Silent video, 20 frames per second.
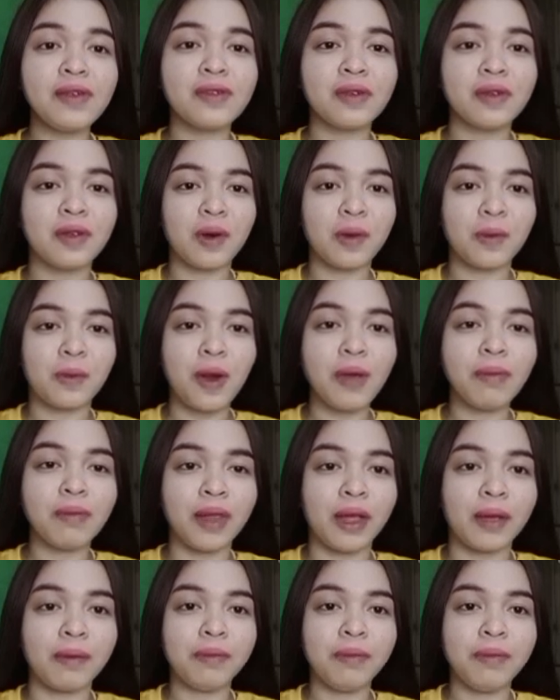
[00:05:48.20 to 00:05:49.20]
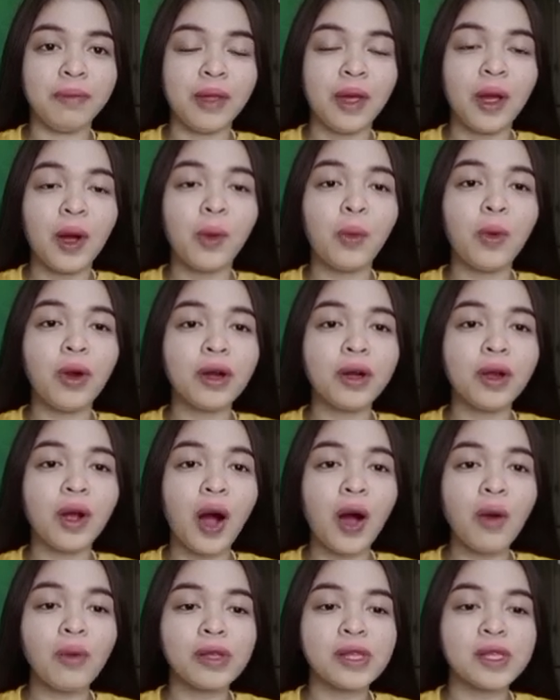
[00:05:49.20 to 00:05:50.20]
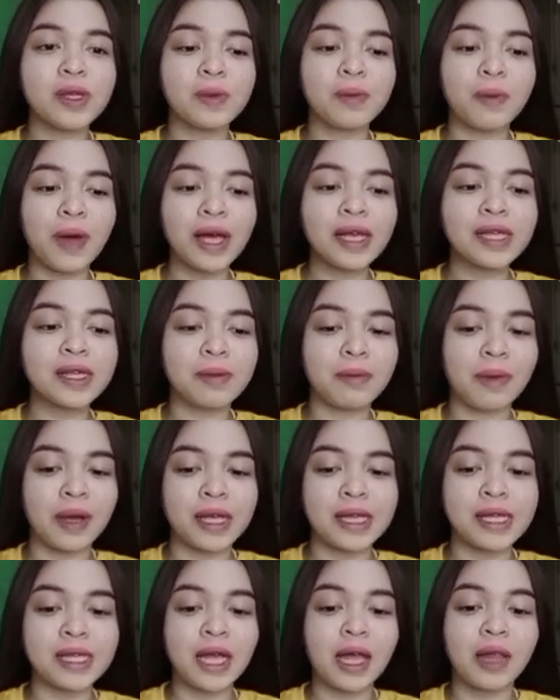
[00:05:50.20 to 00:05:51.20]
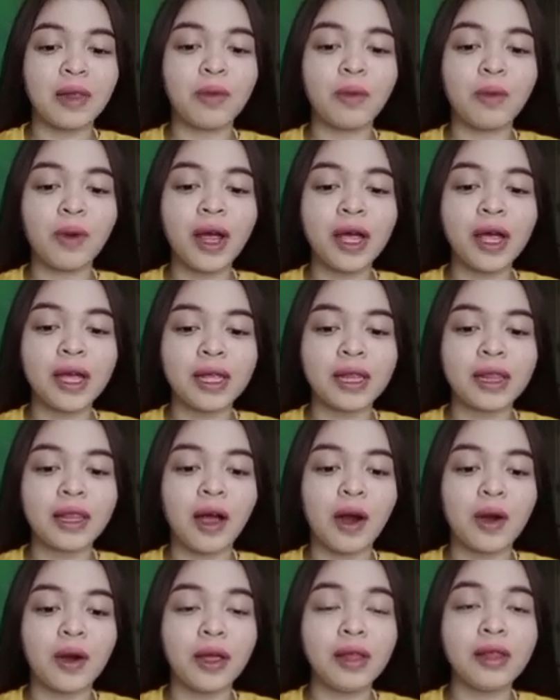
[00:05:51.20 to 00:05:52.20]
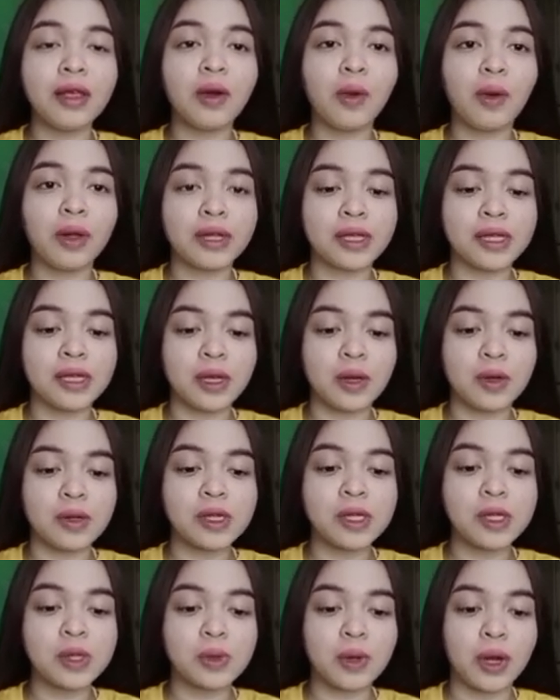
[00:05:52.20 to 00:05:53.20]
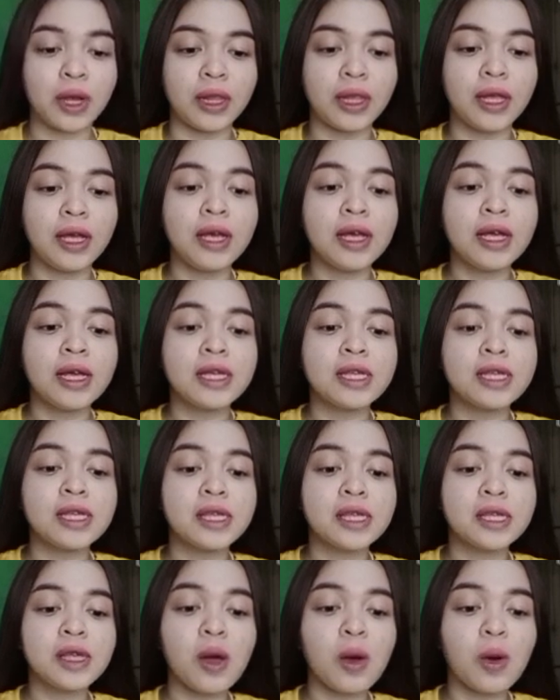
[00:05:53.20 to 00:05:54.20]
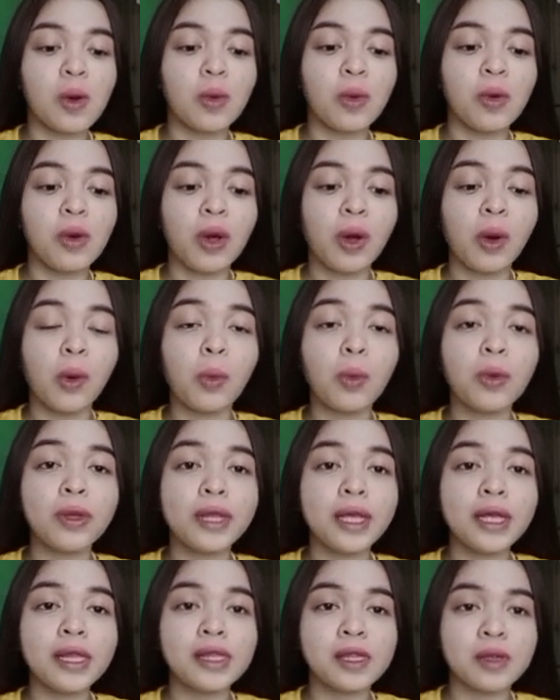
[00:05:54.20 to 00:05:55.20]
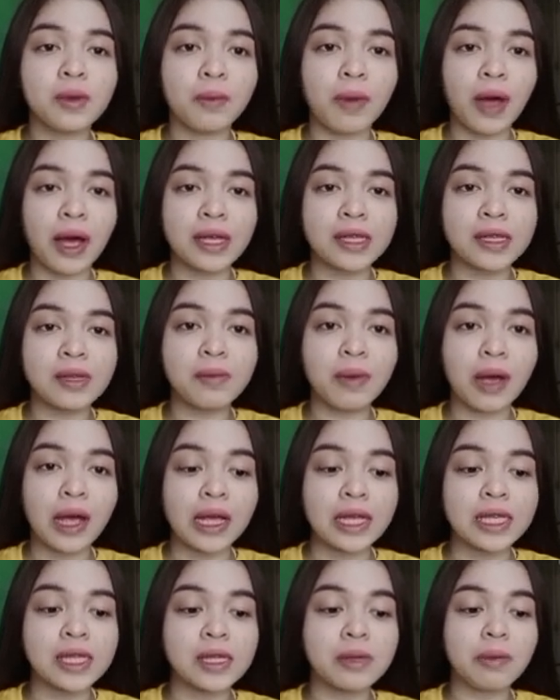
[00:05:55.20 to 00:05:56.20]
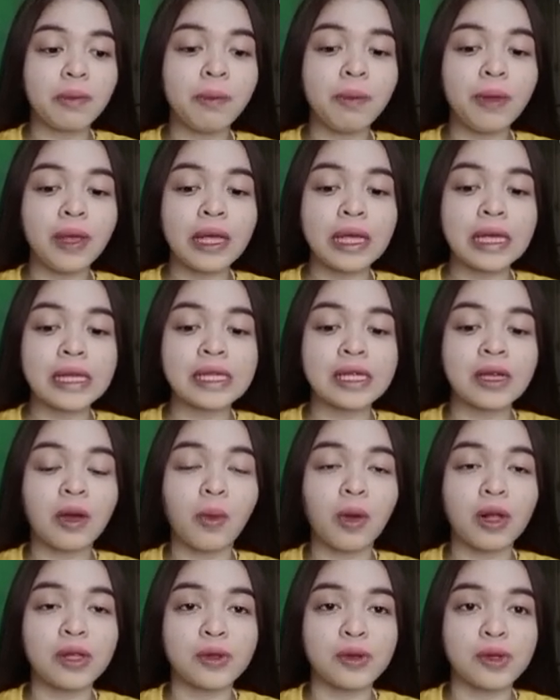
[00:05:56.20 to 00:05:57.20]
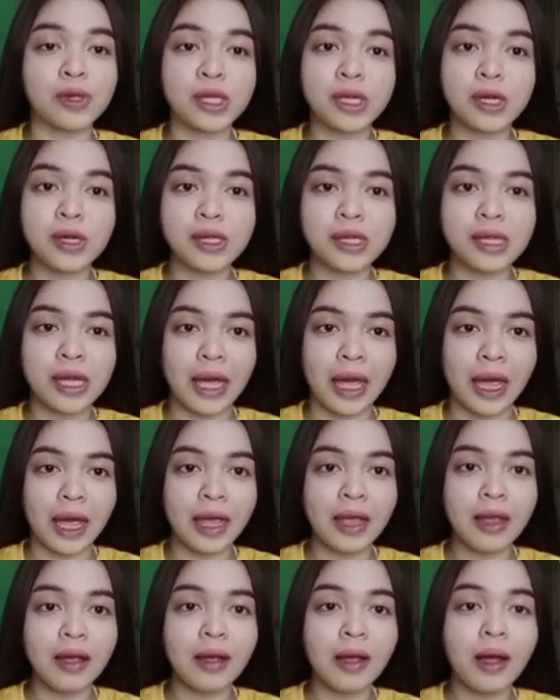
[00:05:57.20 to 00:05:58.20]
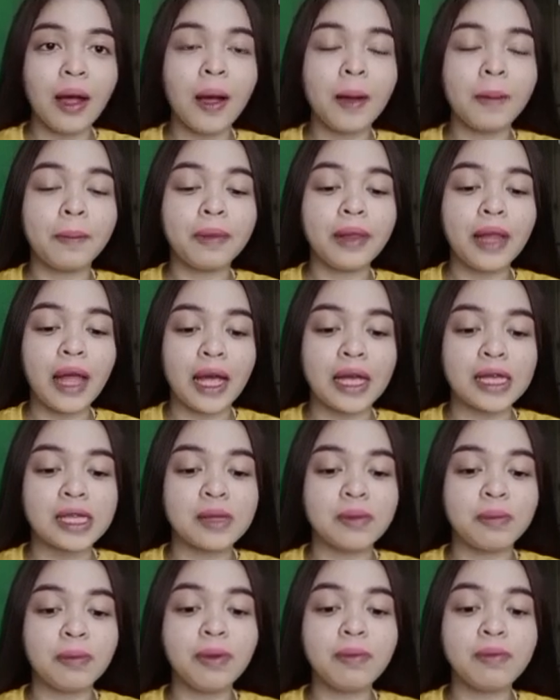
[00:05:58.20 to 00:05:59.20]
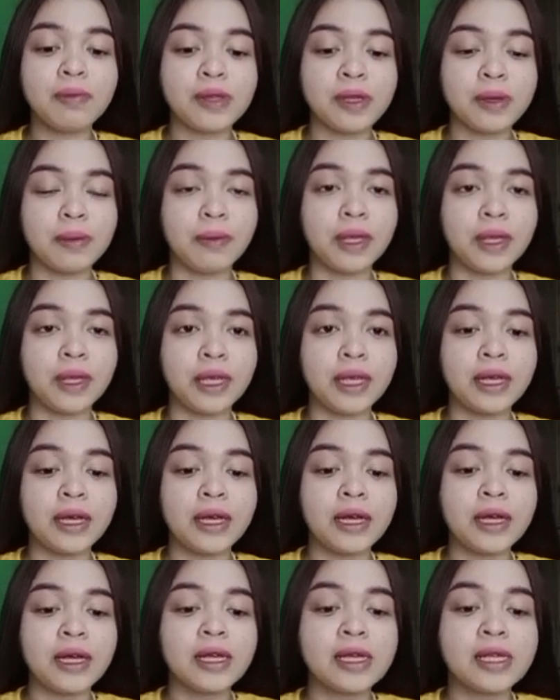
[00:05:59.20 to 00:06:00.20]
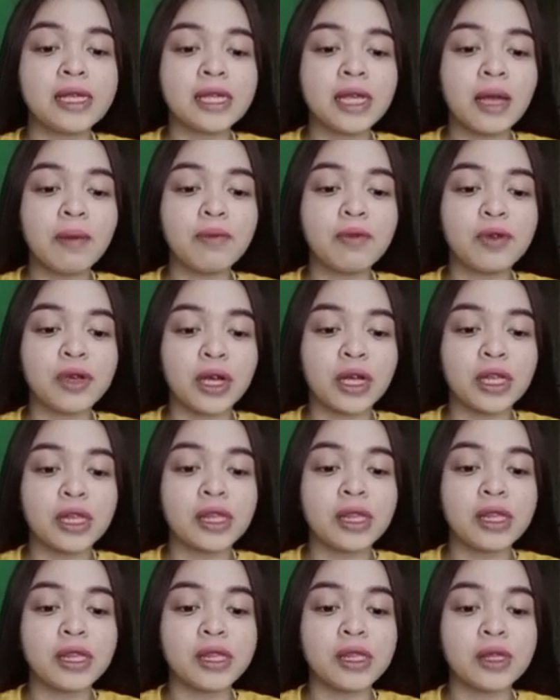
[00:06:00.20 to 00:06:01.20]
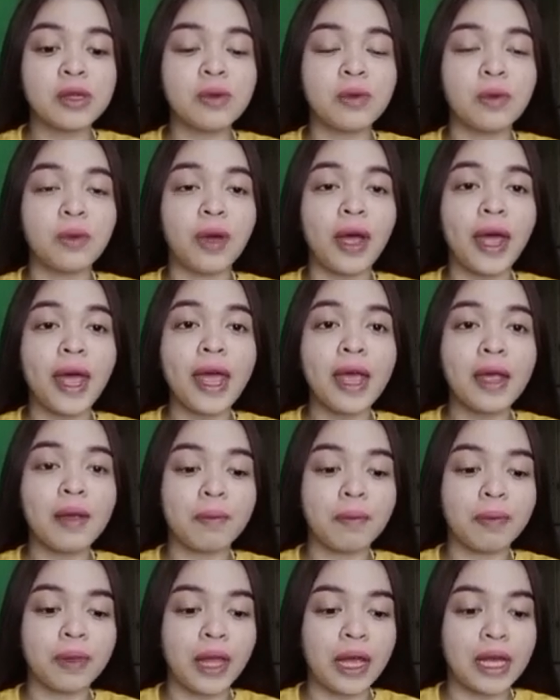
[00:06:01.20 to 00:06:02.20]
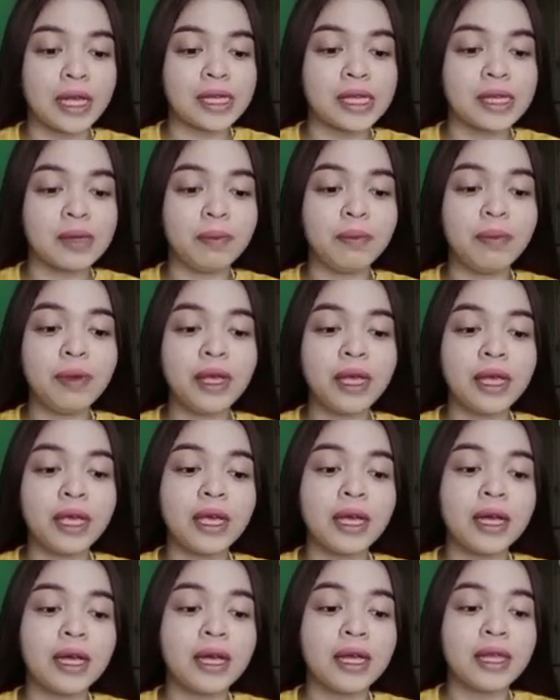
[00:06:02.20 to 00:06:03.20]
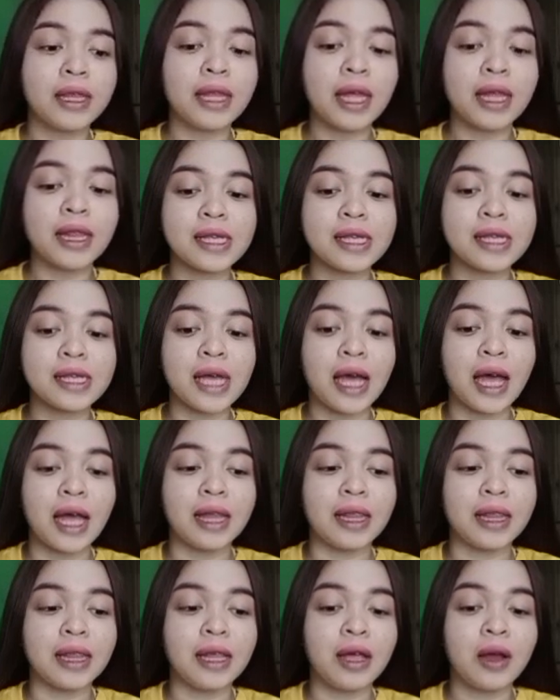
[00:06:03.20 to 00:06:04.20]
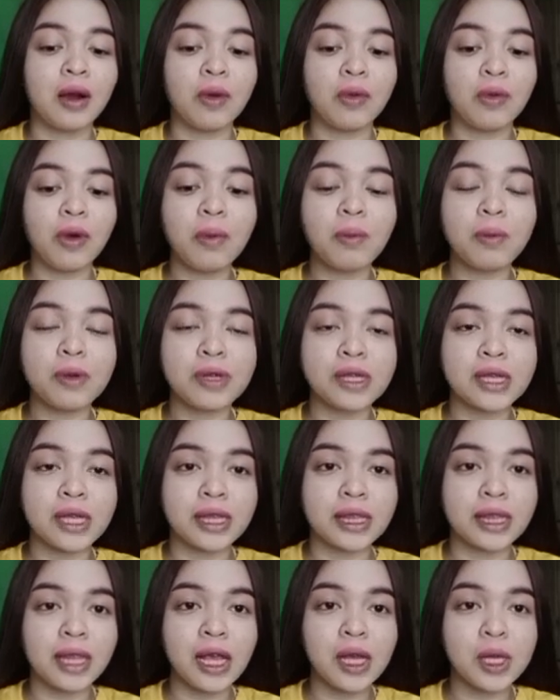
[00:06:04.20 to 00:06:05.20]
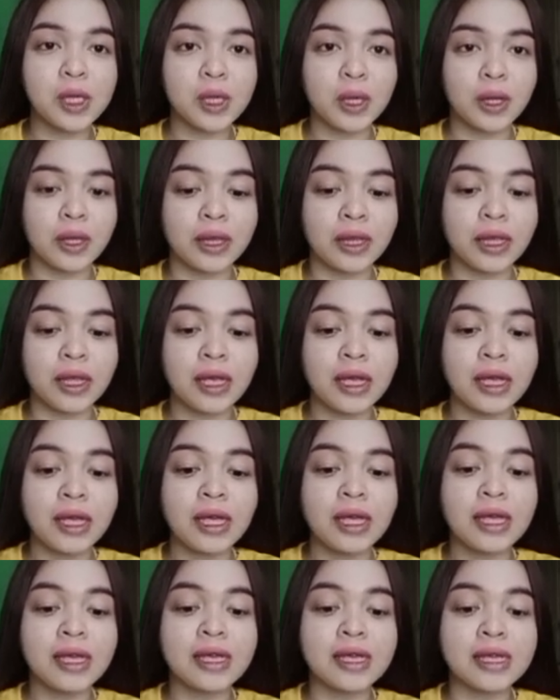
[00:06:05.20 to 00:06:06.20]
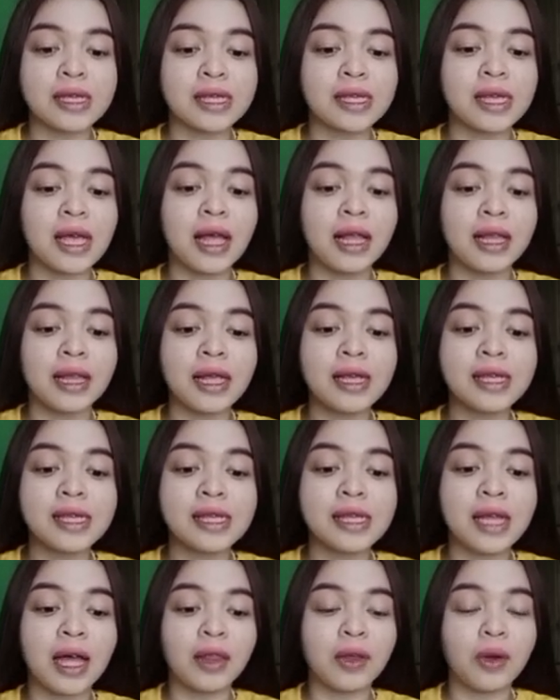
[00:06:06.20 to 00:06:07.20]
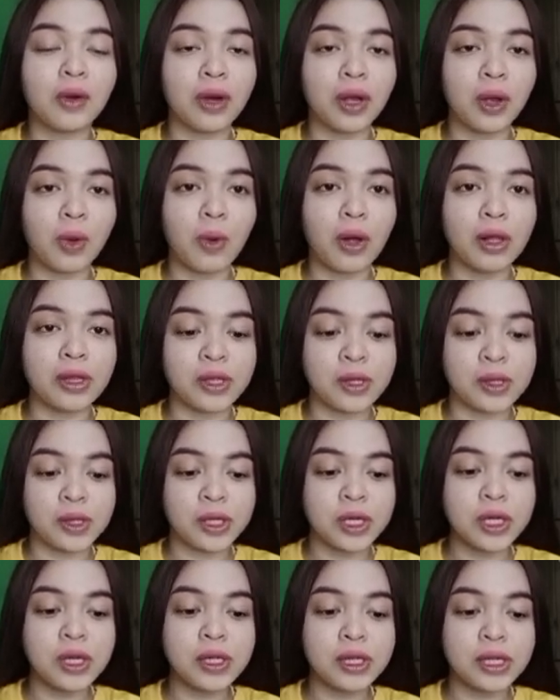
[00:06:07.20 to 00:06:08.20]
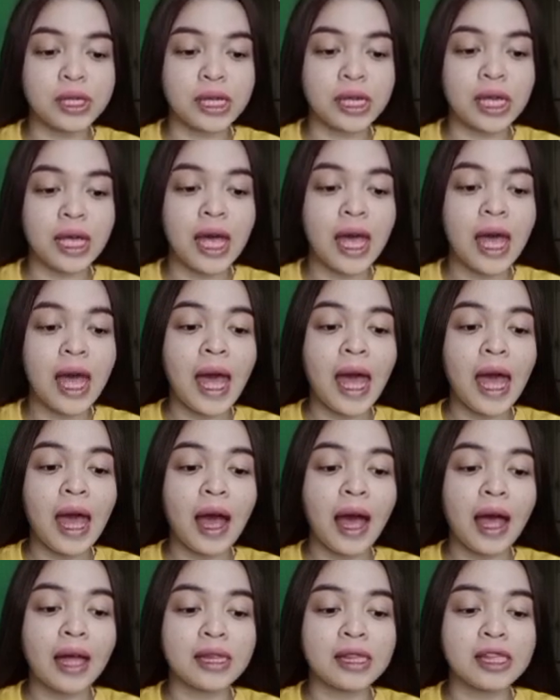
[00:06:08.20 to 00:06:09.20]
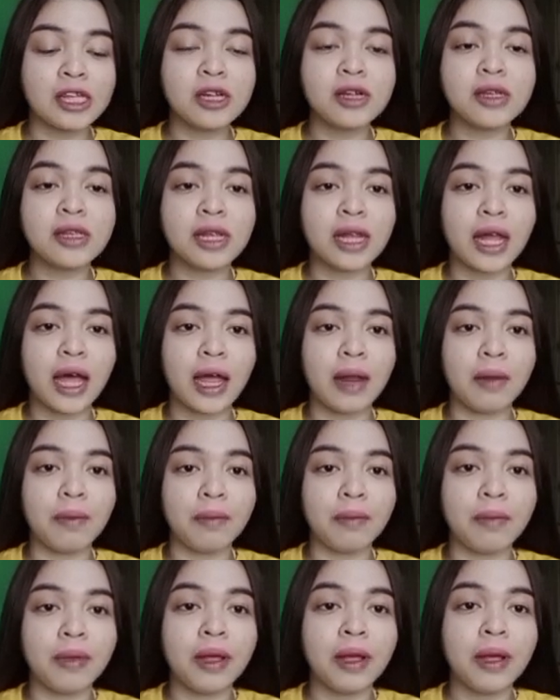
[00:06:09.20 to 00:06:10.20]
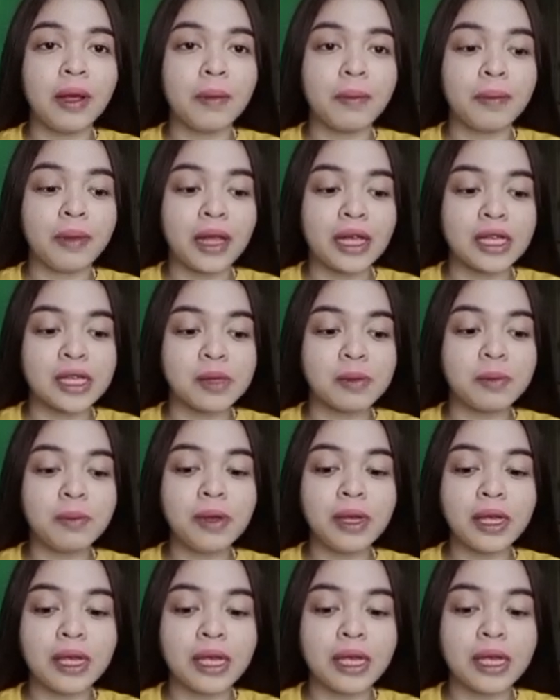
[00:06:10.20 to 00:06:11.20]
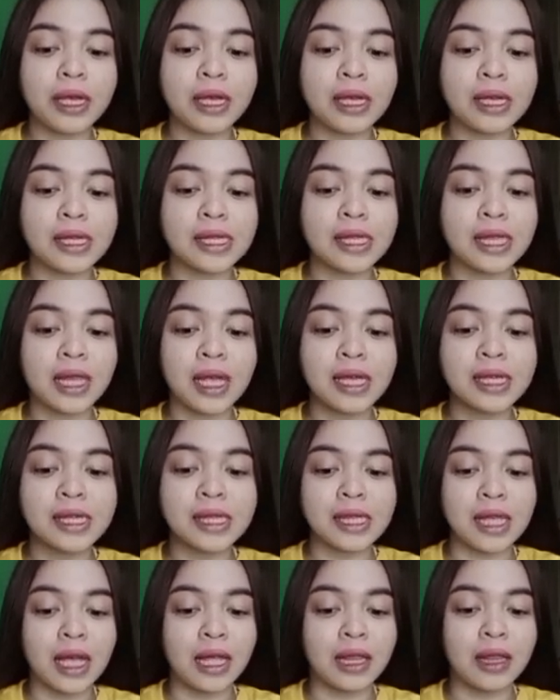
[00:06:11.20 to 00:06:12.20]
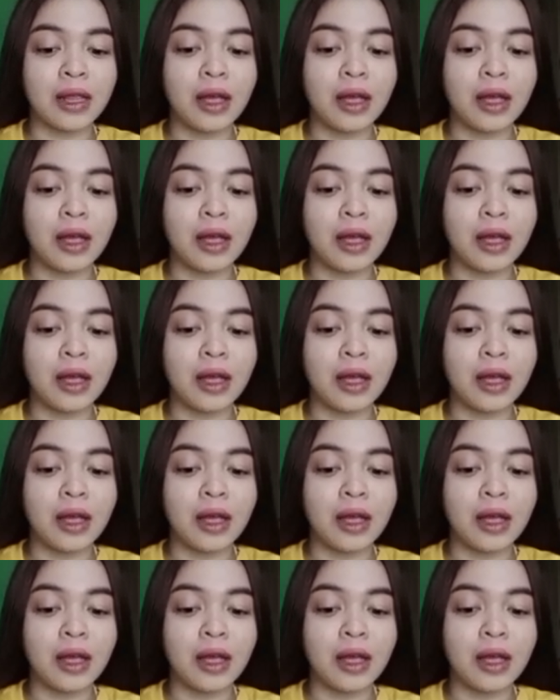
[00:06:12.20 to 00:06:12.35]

on our problem, we're going to maximize and write our inequality constraint. So we need to maximize P is equal to 30A plus 50B, subject to A plus B, that an representation, is less than or equal to 30, and 39 plus B is less than